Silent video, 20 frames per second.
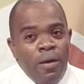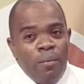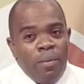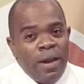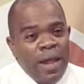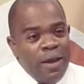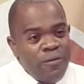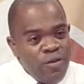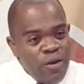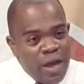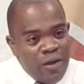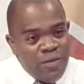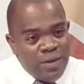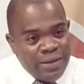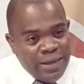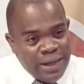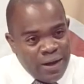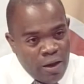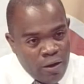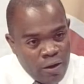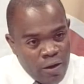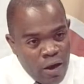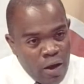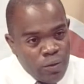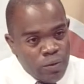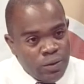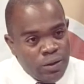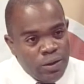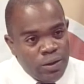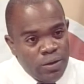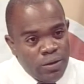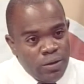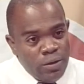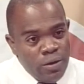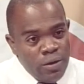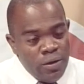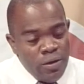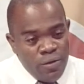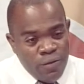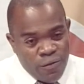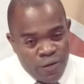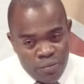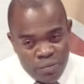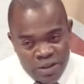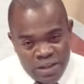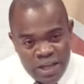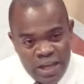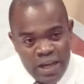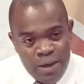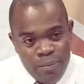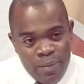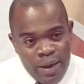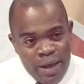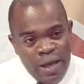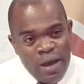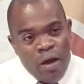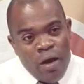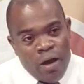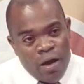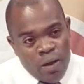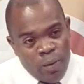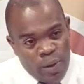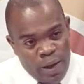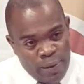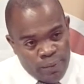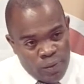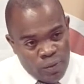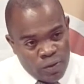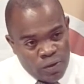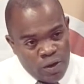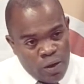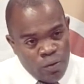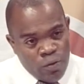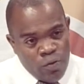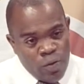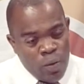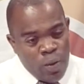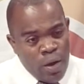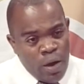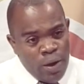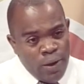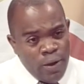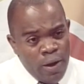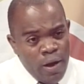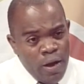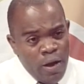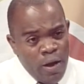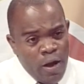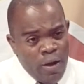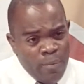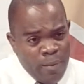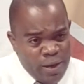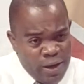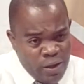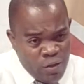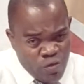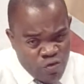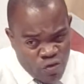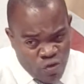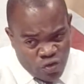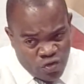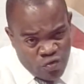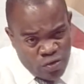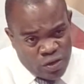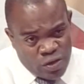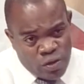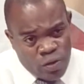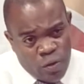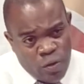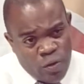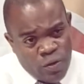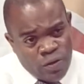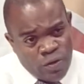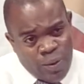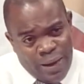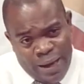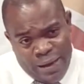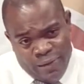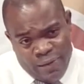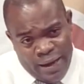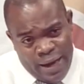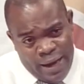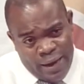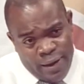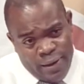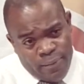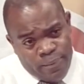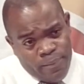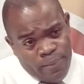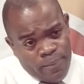but have you ever did a count from GEBE all the way up to South Reward, how many grocery stores we have lined up?